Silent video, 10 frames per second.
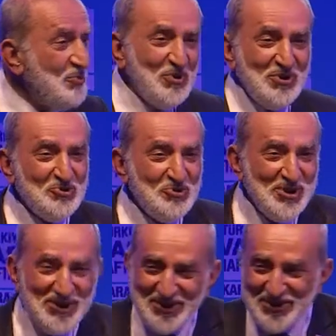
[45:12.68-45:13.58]
what we are
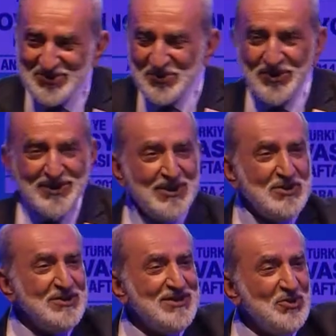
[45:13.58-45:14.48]
doing here and so on,
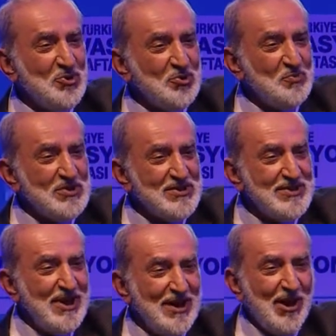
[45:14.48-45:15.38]
he caught me, he
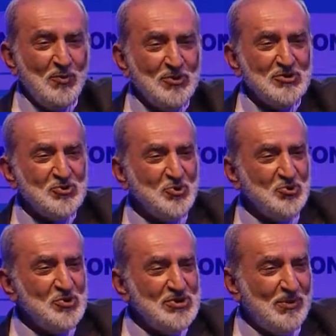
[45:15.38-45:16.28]
says, I want this to
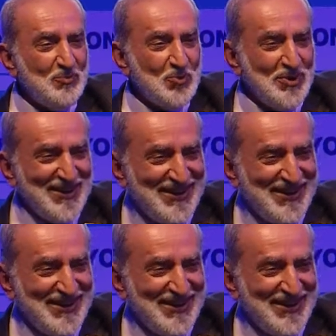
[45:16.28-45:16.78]
go to Istanbul.